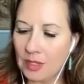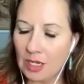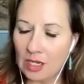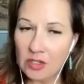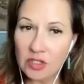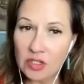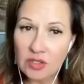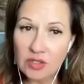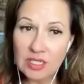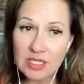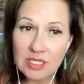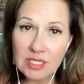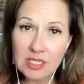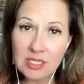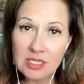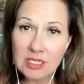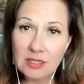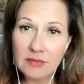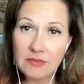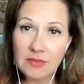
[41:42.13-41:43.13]
Also, this
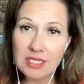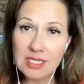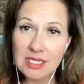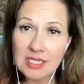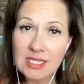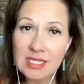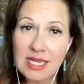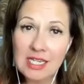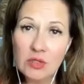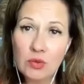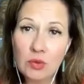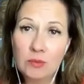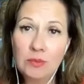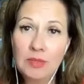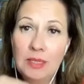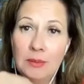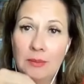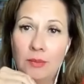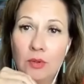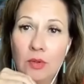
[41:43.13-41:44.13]
is nice when
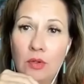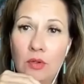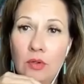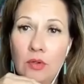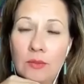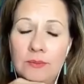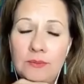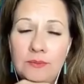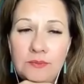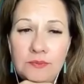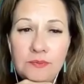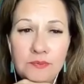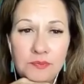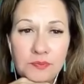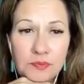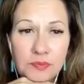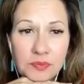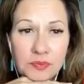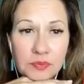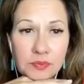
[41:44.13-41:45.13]
people
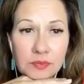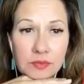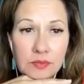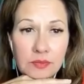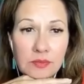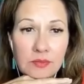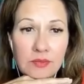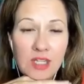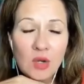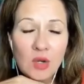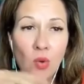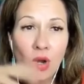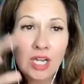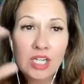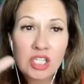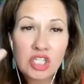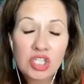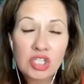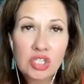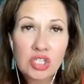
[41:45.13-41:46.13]

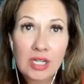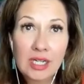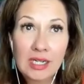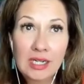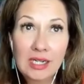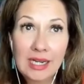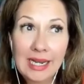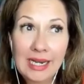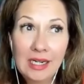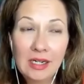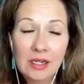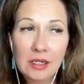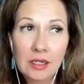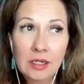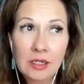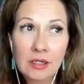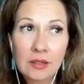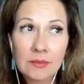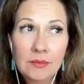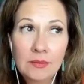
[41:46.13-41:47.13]
watch it
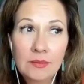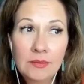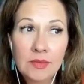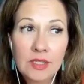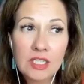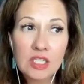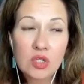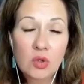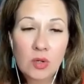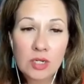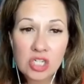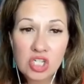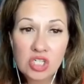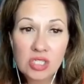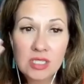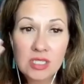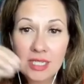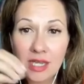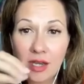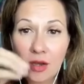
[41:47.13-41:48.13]
later. These
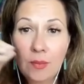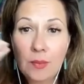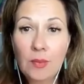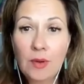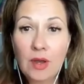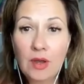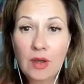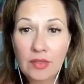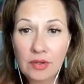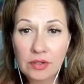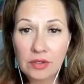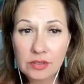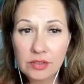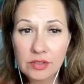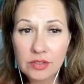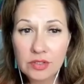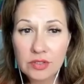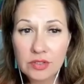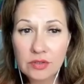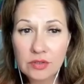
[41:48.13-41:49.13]
questions help
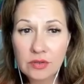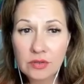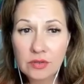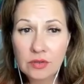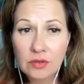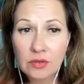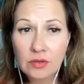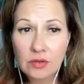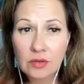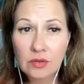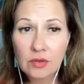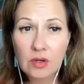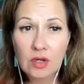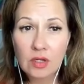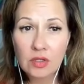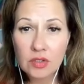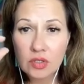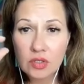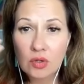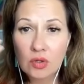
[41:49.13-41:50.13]
others
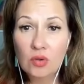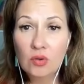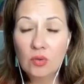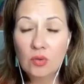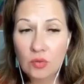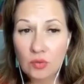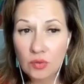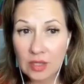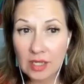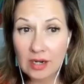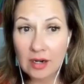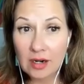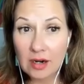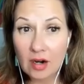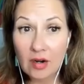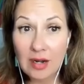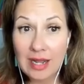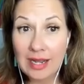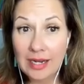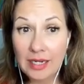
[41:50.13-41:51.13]
also that
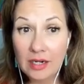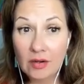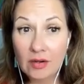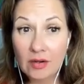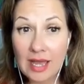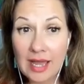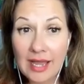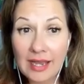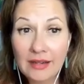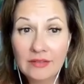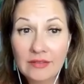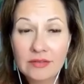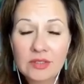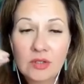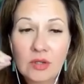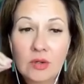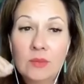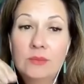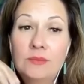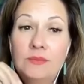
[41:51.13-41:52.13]
are not here live.
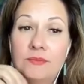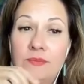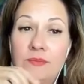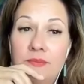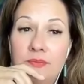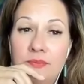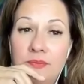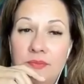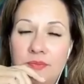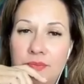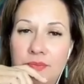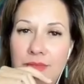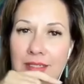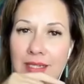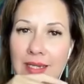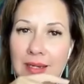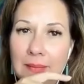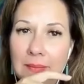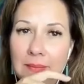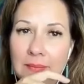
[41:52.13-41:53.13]
So,
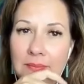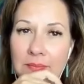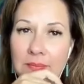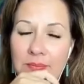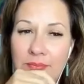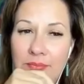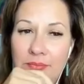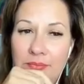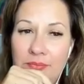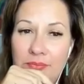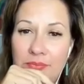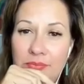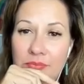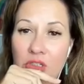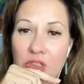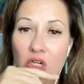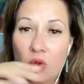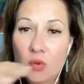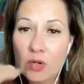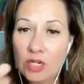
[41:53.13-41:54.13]
yeah.
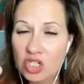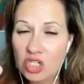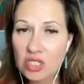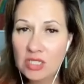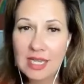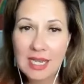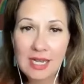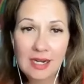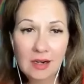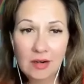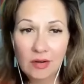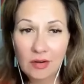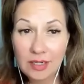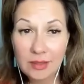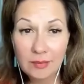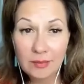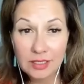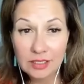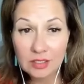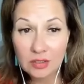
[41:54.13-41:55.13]
Your questions, Anna, or
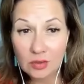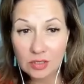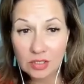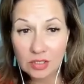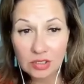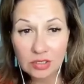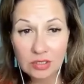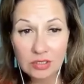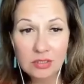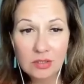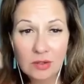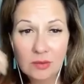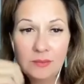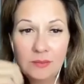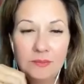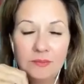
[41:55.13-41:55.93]
anybody's questions. So.